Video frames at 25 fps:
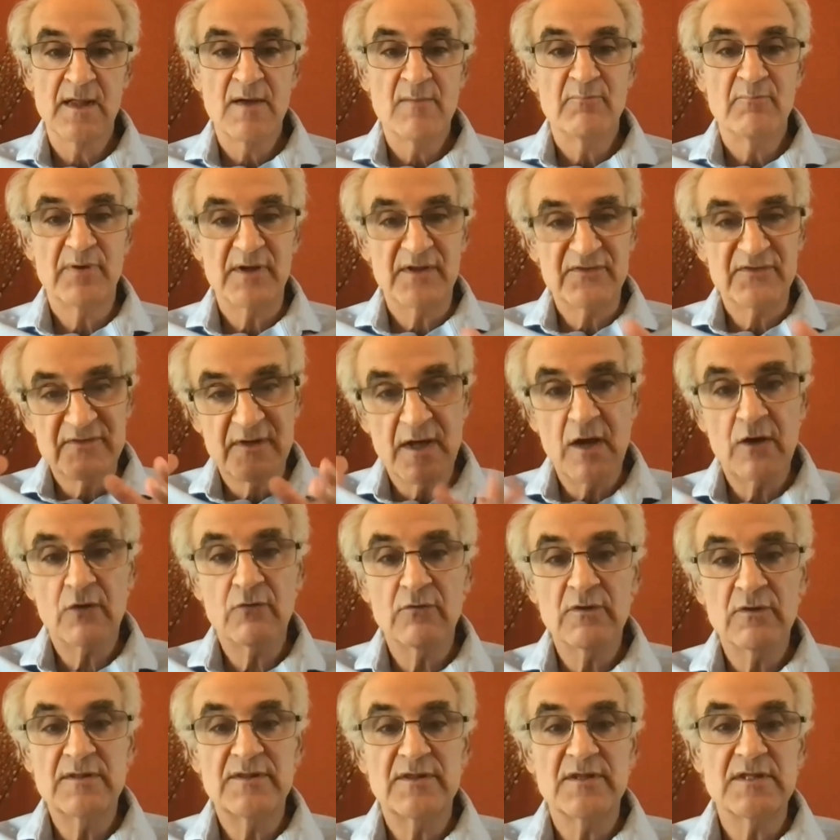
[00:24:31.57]
But it's not
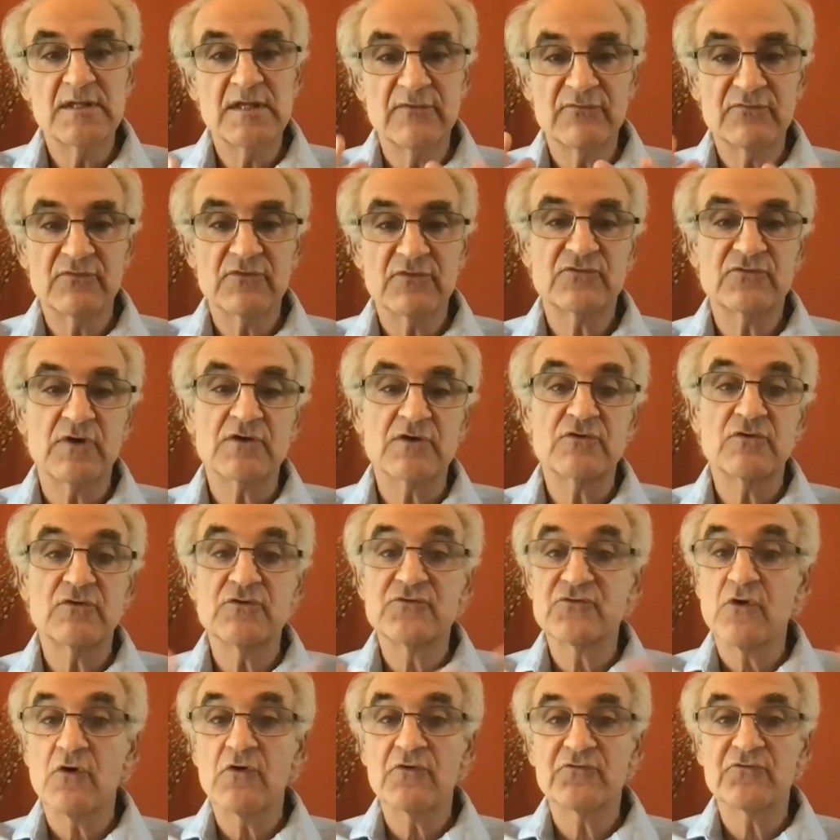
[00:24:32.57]
only the infrastructure,
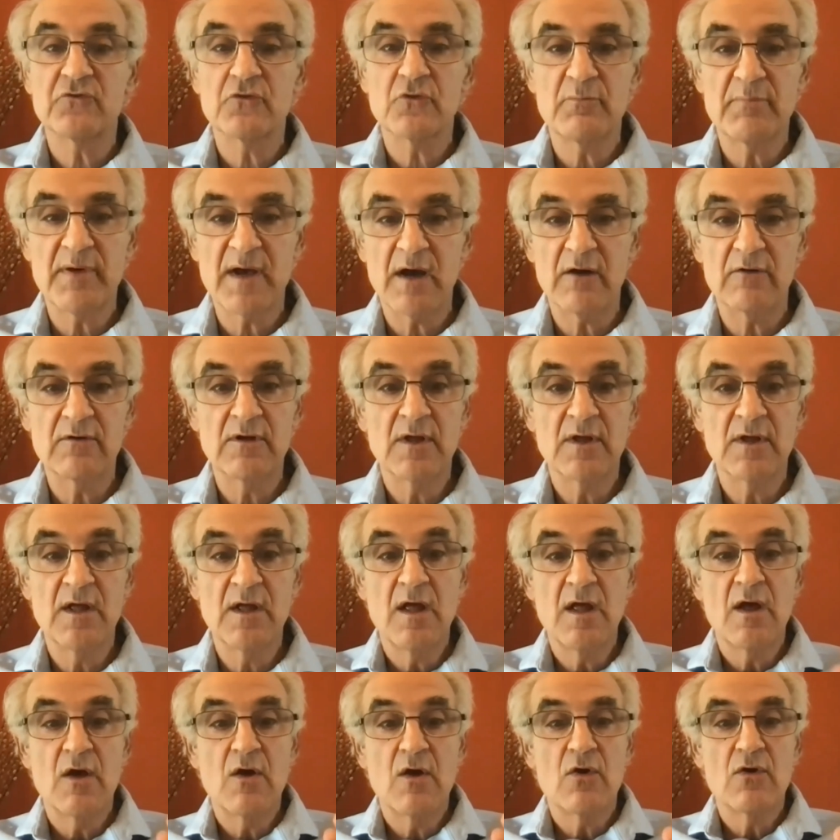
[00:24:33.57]
it's also about
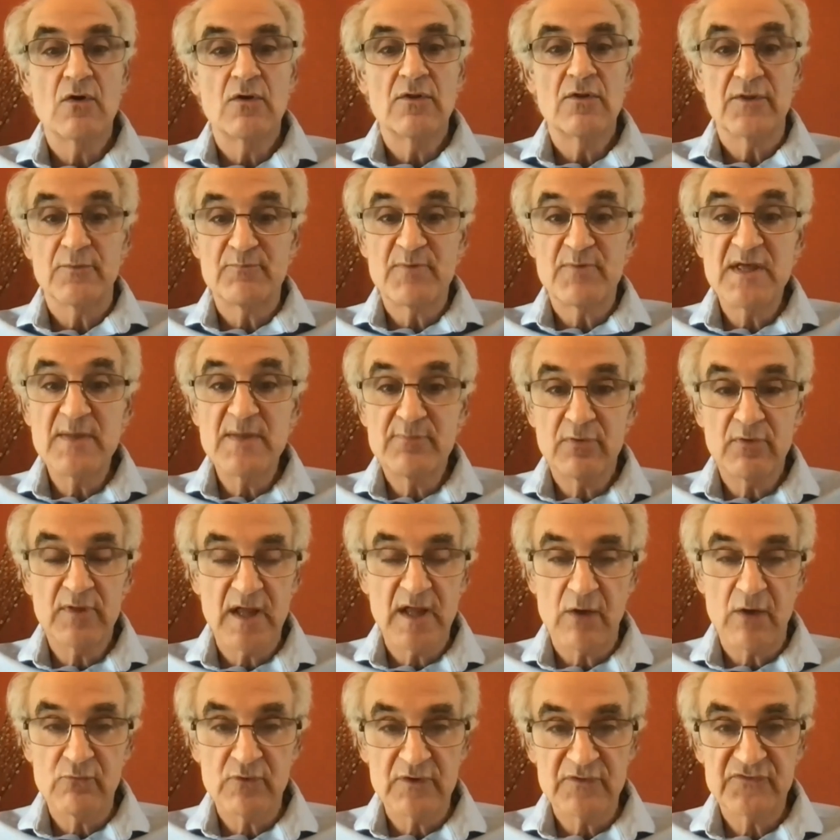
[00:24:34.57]
the people
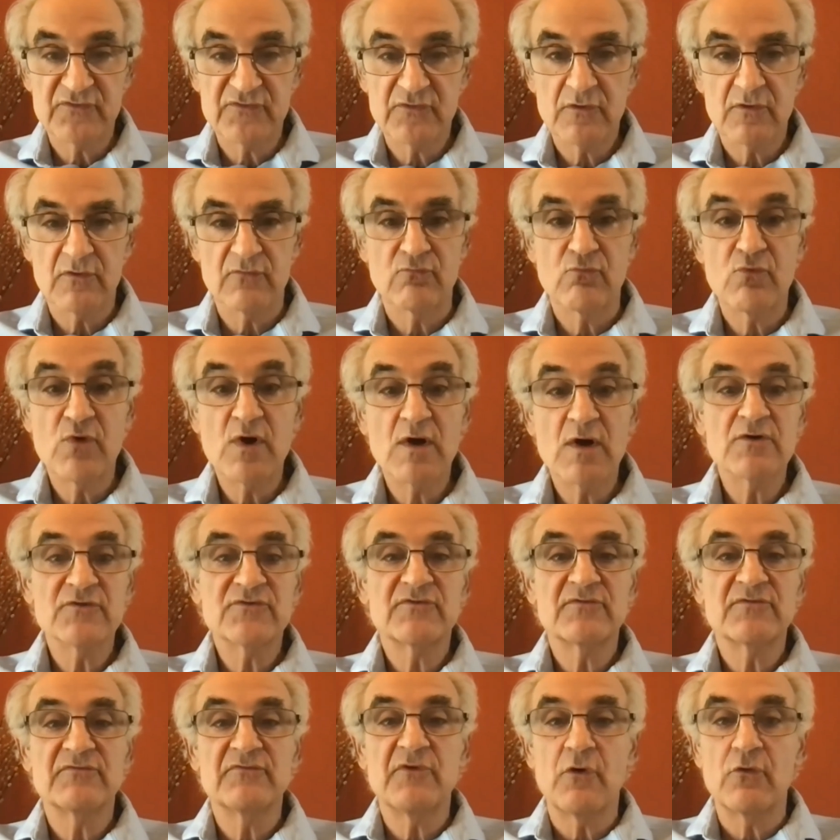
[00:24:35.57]
that we serve. Where is
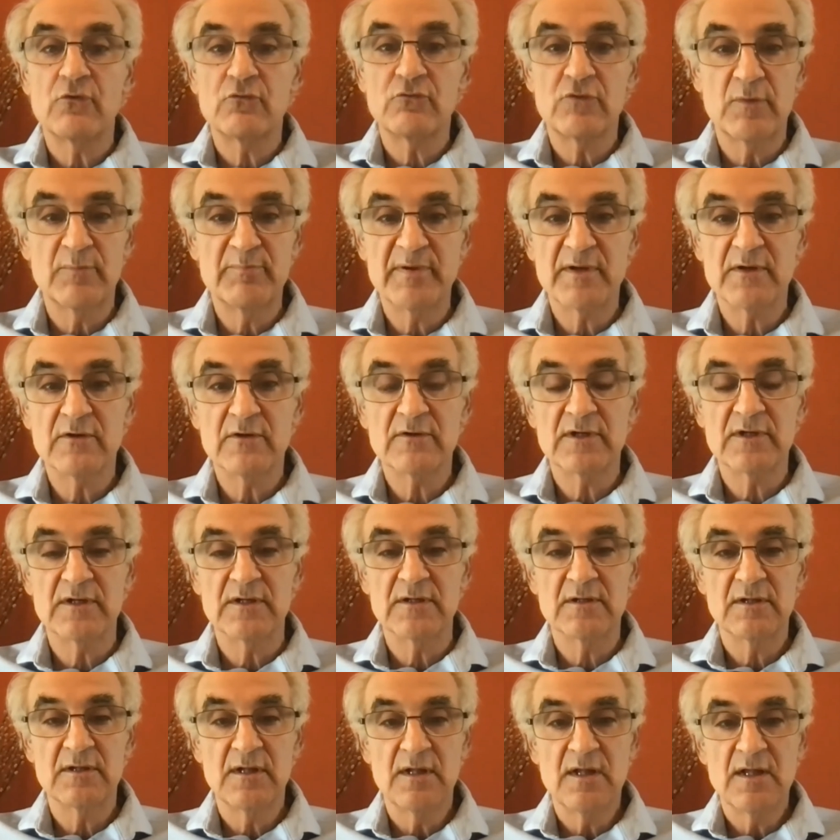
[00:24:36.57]
the
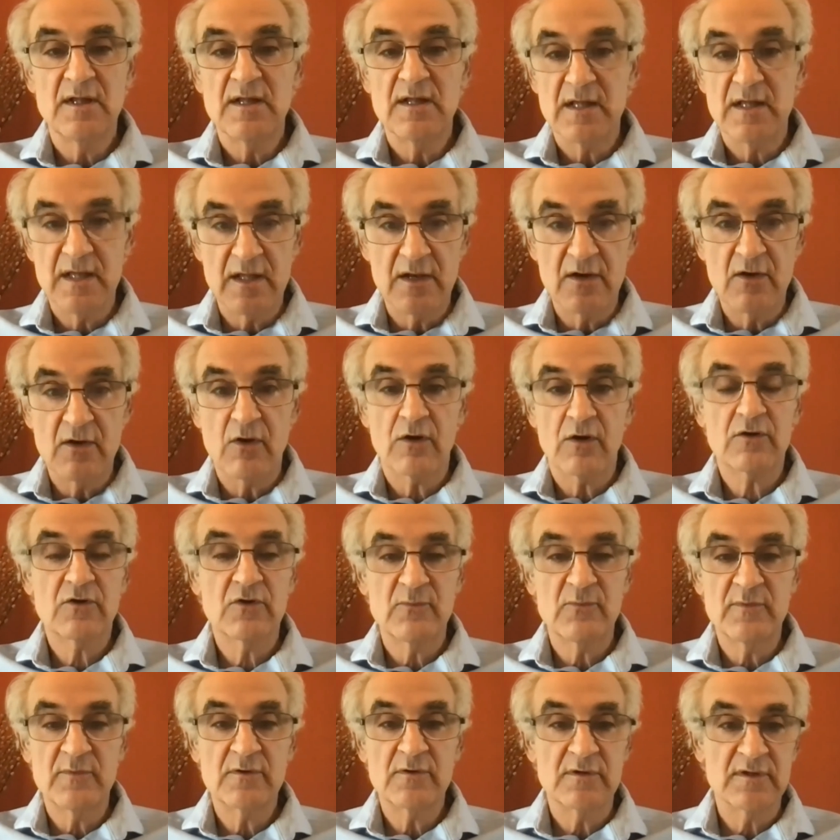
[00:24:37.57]
vulnerability? in our
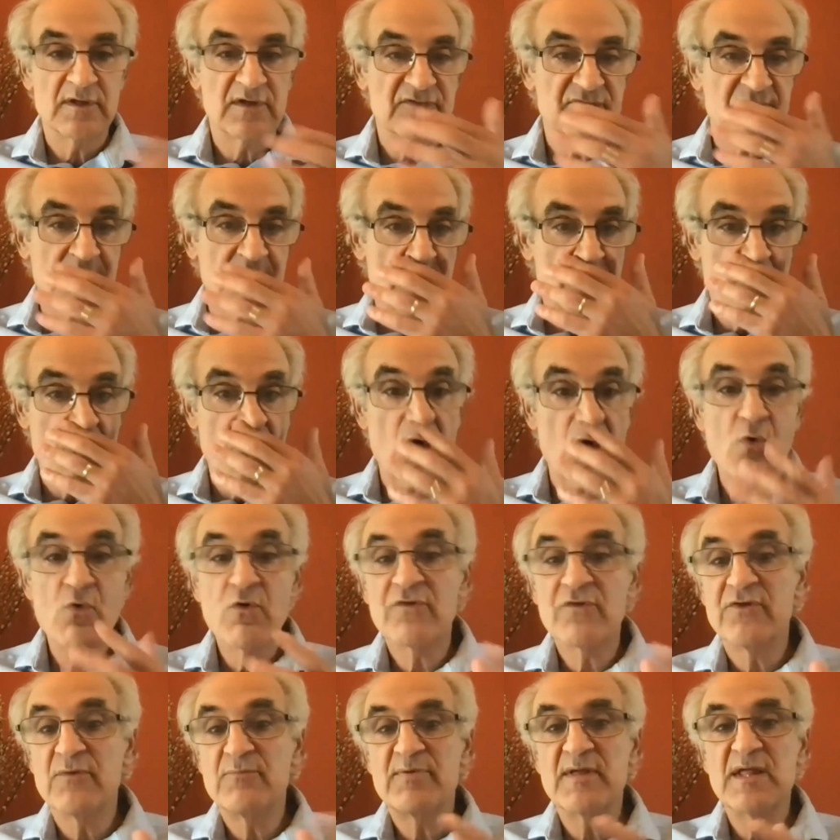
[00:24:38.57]
communities? Who
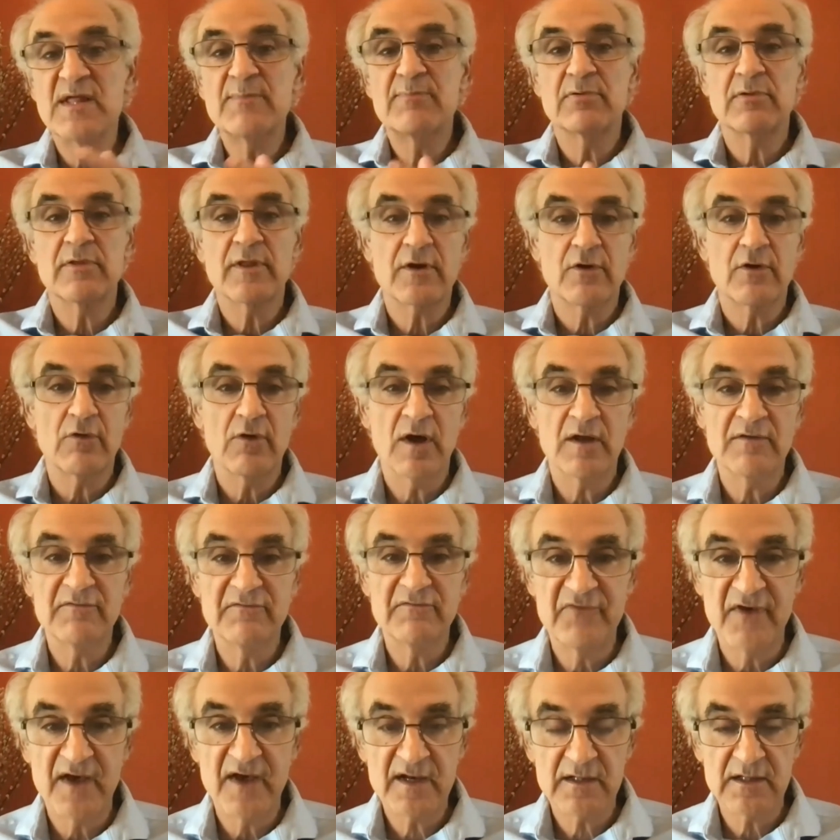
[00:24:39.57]
are the people that are on
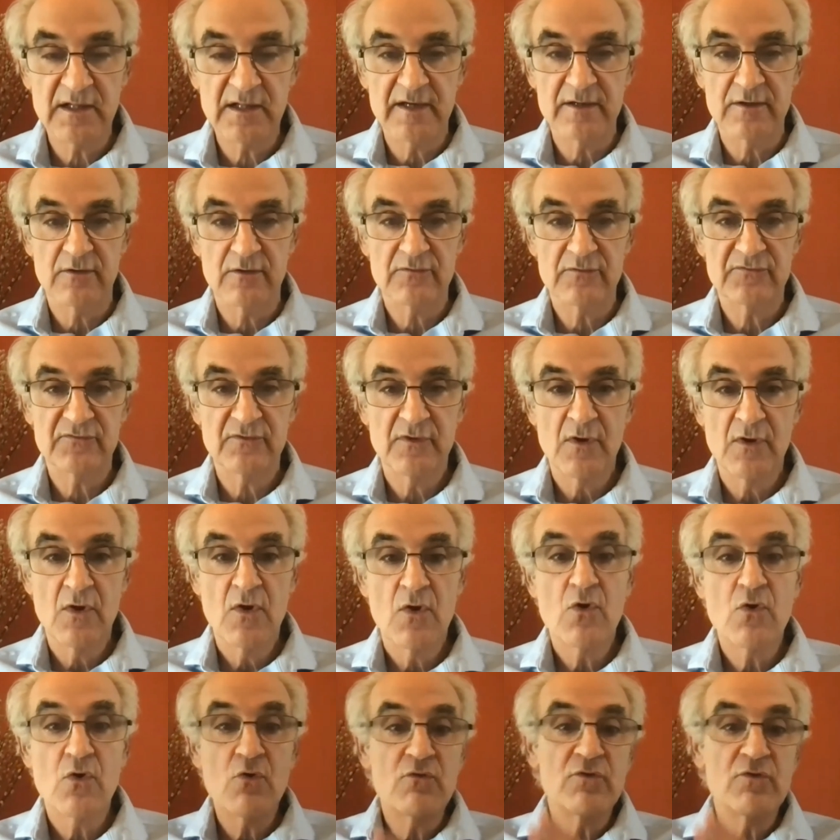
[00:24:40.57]
ventilators?
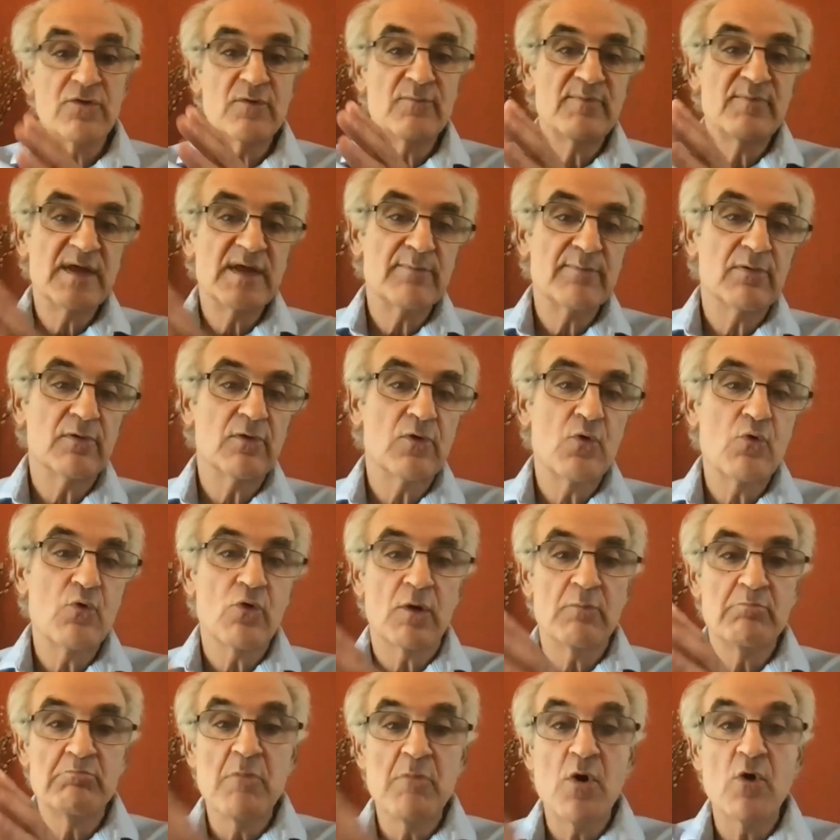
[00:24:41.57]
Who are the people who
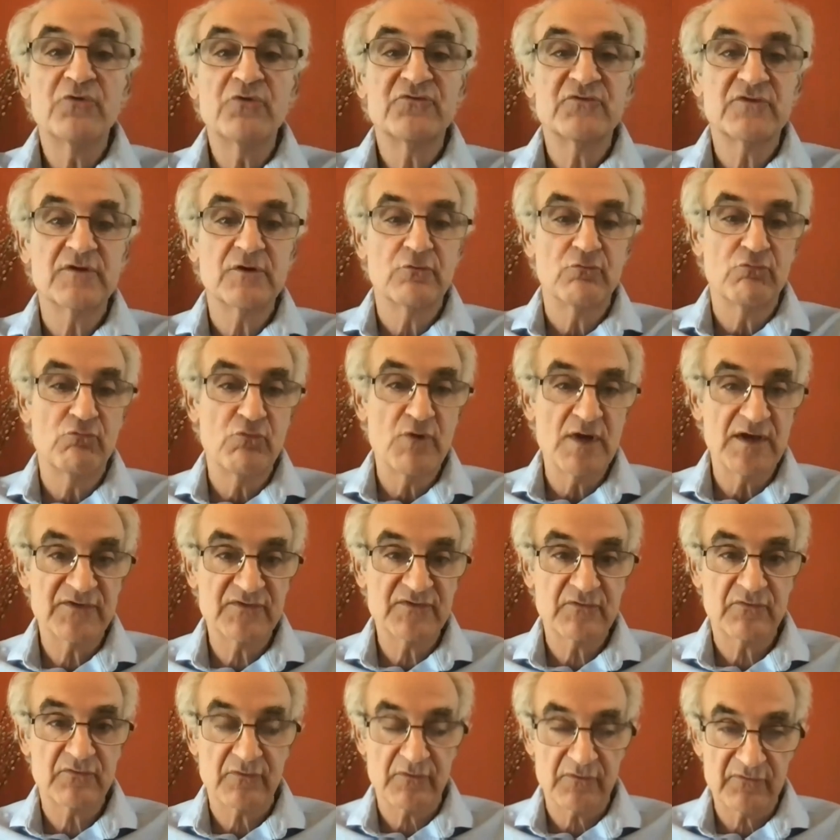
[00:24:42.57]
are most at
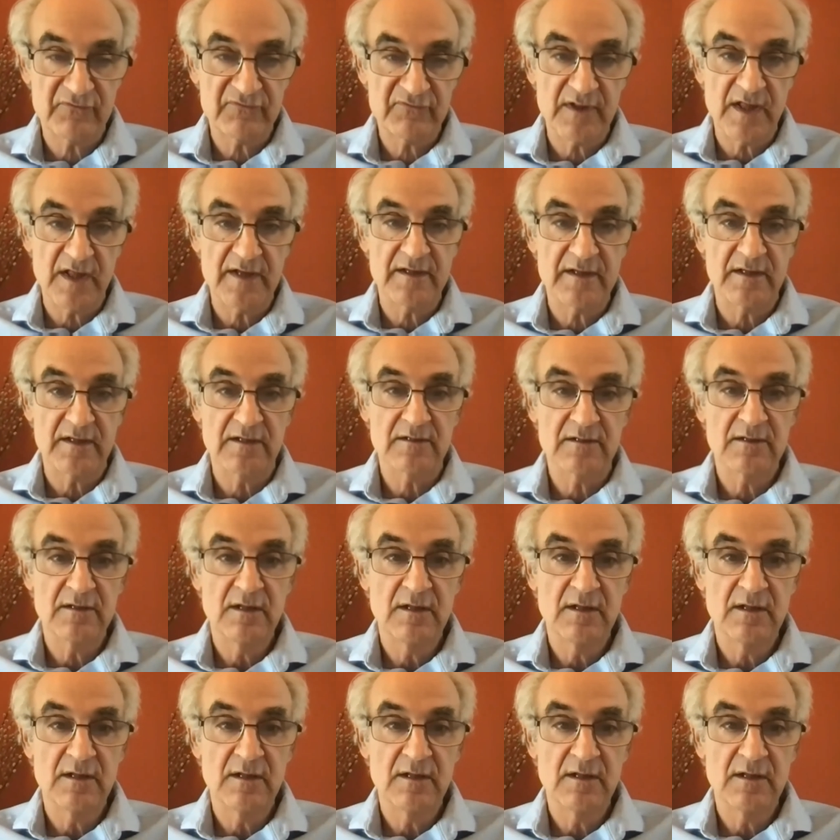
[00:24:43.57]
risk for flooding?